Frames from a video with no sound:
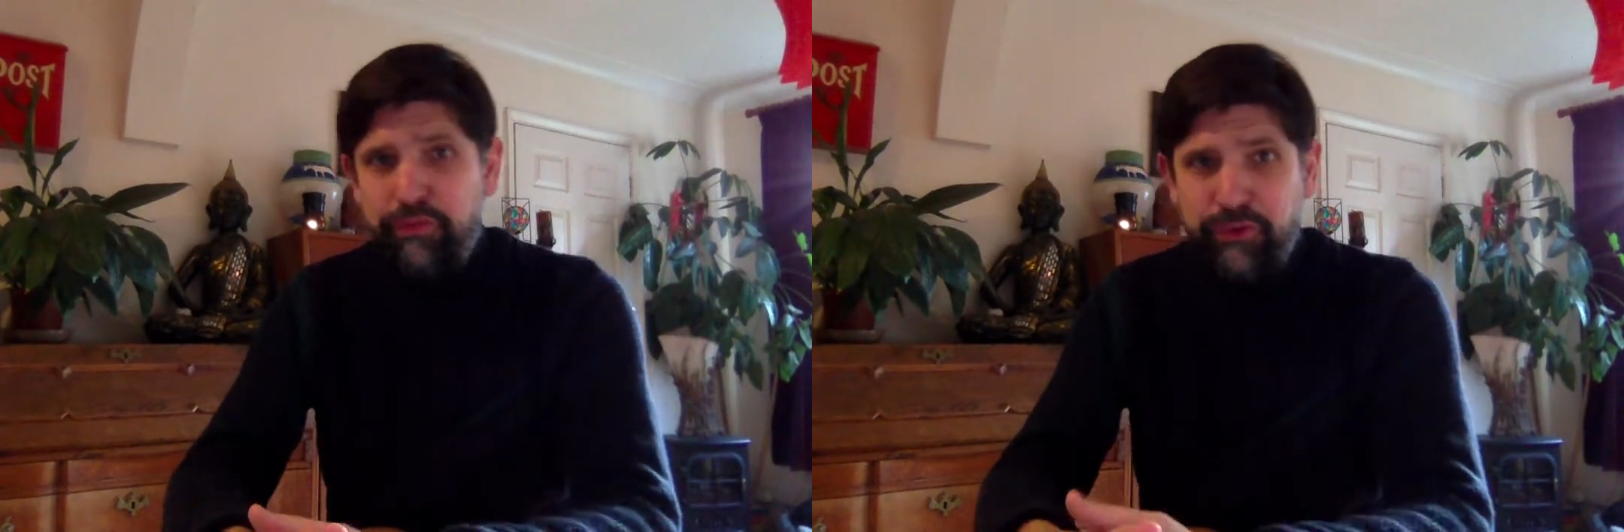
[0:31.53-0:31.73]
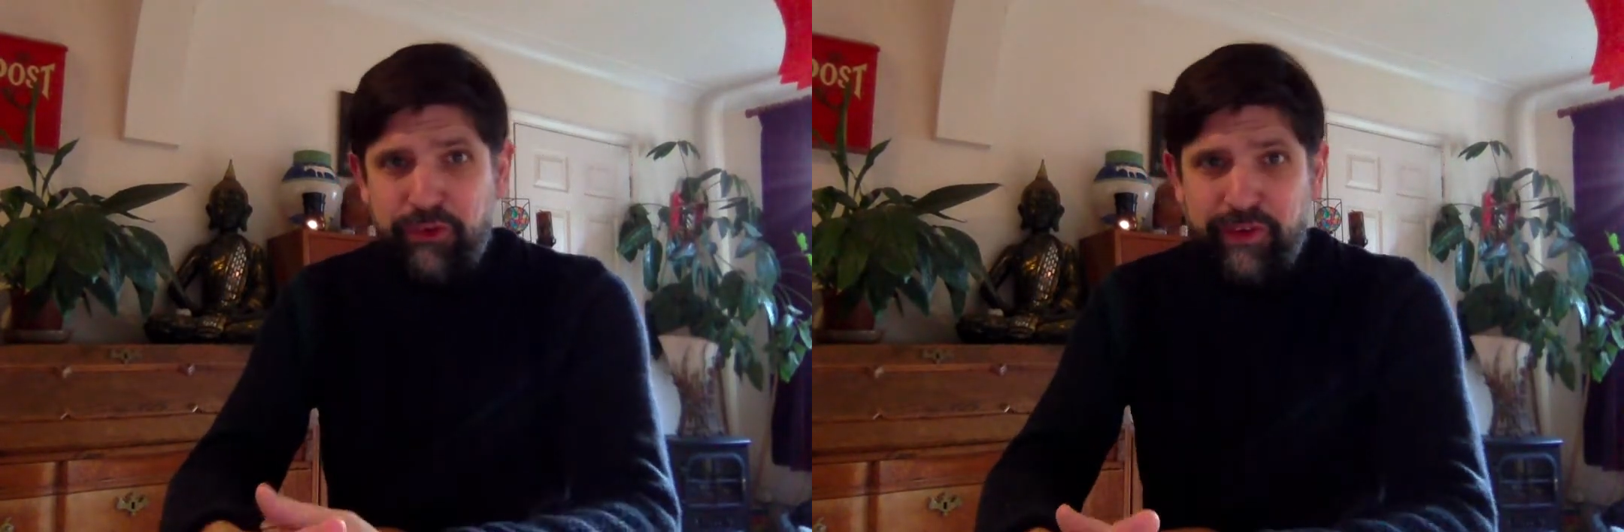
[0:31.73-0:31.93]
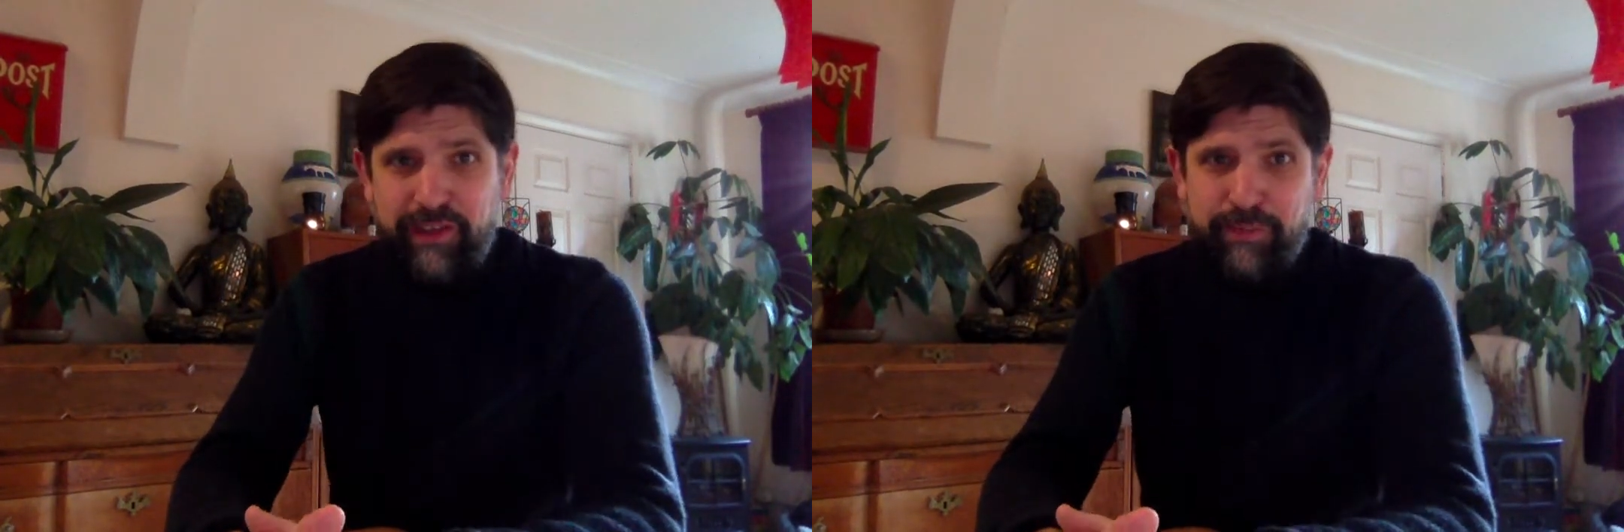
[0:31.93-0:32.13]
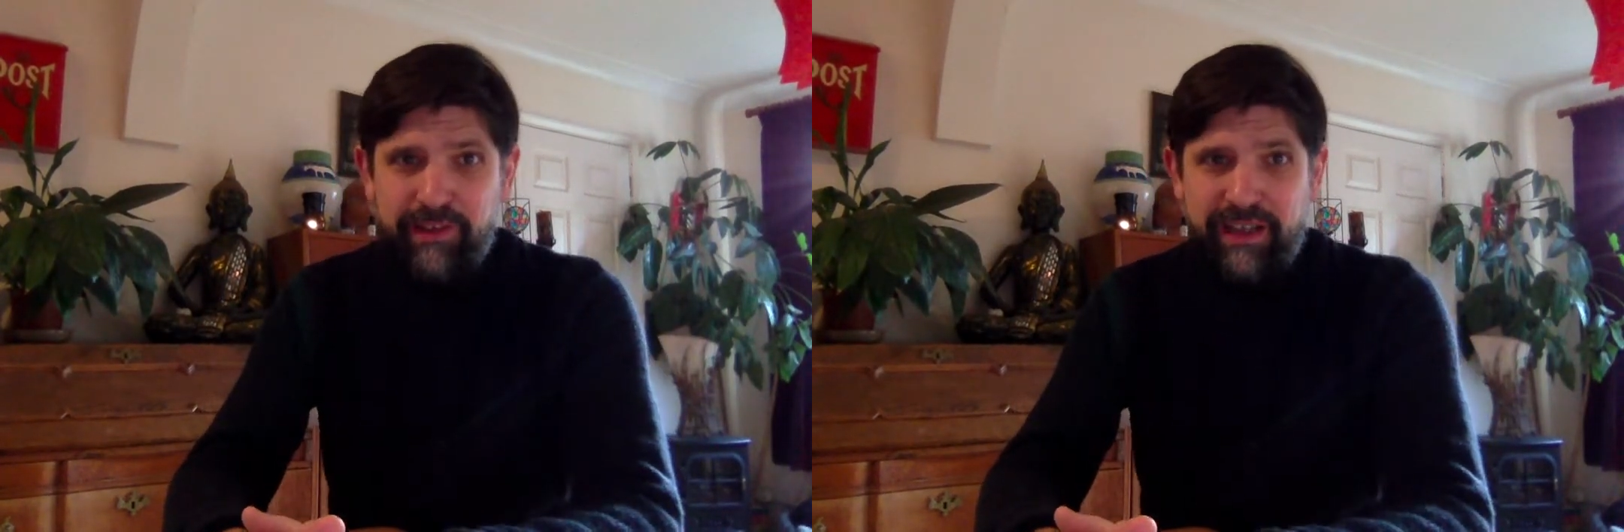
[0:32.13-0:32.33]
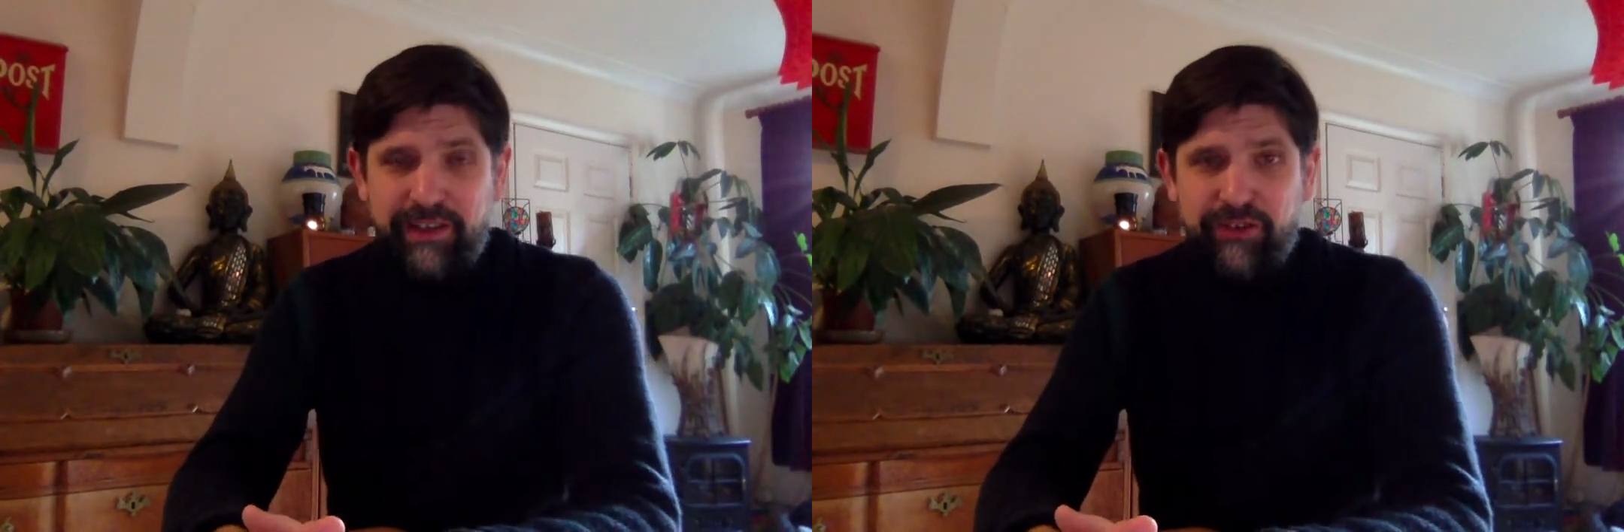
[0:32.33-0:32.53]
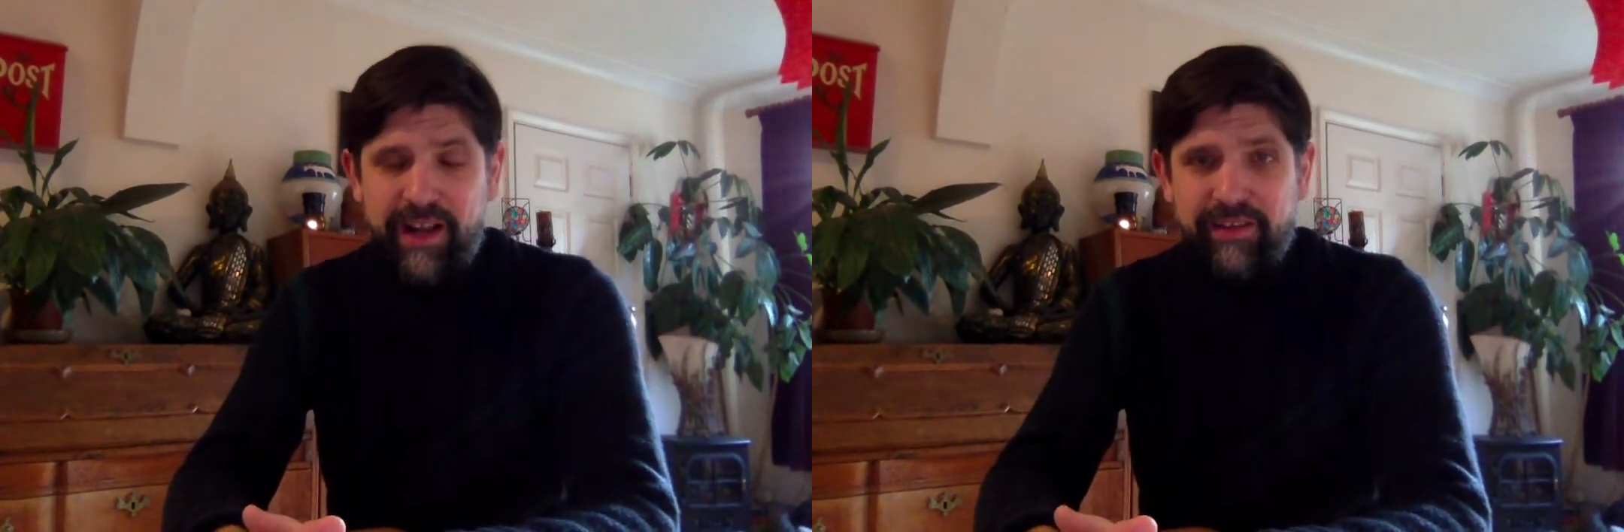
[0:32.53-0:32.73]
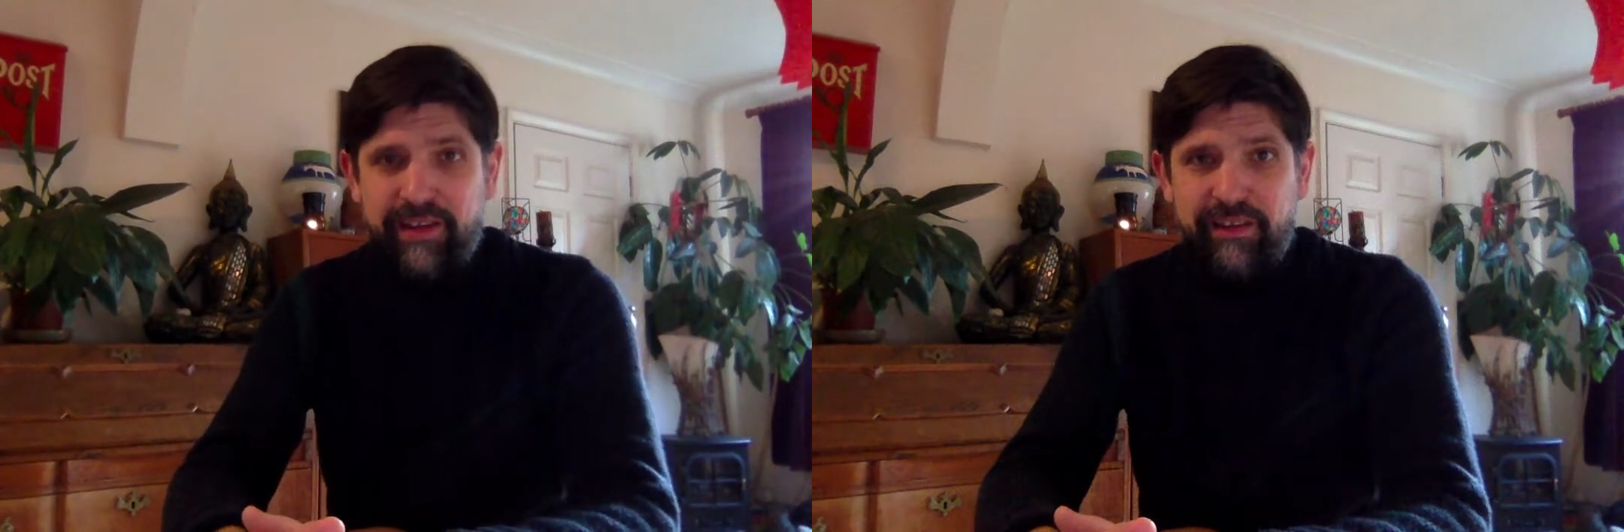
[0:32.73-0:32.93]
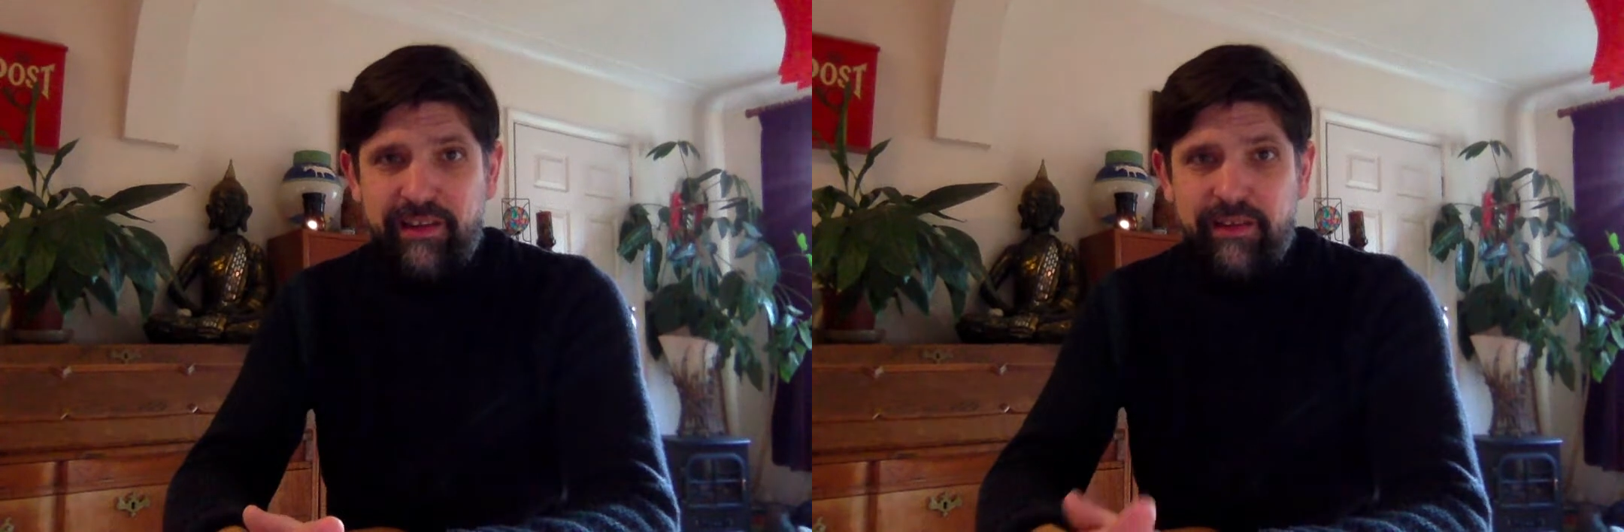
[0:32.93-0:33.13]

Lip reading: through these particular transits,